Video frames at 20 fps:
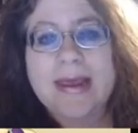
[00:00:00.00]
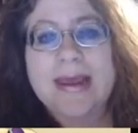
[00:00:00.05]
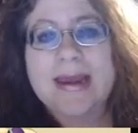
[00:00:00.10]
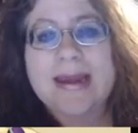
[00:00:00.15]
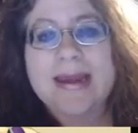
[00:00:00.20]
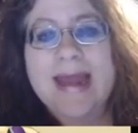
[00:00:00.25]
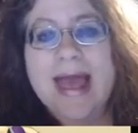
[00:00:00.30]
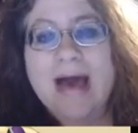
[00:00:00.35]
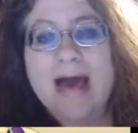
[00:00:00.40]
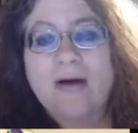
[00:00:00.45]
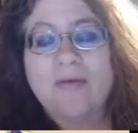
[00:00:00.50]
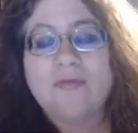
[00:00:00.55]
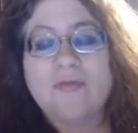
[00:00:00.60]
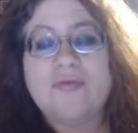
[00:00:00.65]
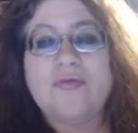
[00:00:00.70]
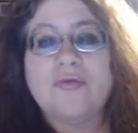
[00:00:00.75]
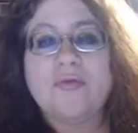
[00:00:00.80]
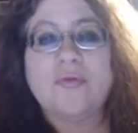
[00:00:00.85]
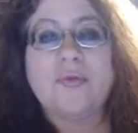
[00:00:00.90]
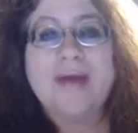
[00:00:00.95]
Now,
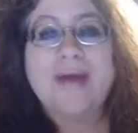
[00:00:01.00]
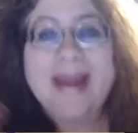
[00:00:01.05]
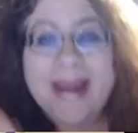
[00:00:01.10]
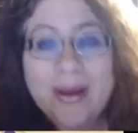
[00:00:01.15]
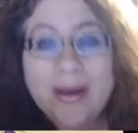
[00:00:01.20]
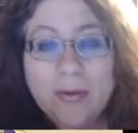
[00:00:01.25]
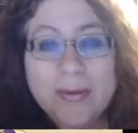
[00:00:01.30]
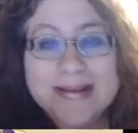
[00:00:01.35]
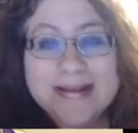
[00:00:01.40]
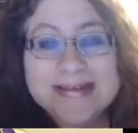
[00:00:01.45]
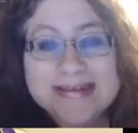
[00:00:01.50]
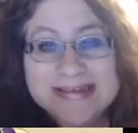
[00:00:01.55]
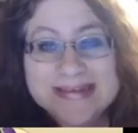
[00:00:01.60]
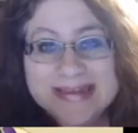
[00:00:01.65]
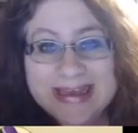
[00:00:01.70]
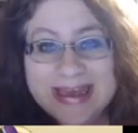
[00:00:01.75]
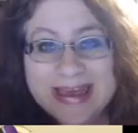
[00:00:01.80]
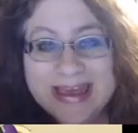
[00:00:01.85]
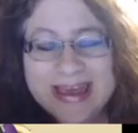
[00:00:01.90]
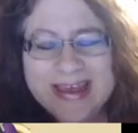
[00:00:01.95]

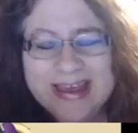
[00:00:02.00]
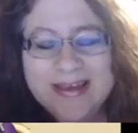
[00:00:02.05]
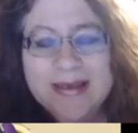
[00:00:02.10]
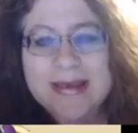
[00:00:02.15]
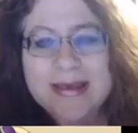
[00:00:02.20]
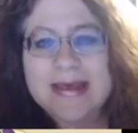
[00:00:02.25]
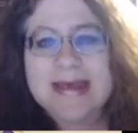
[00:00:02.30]
frequency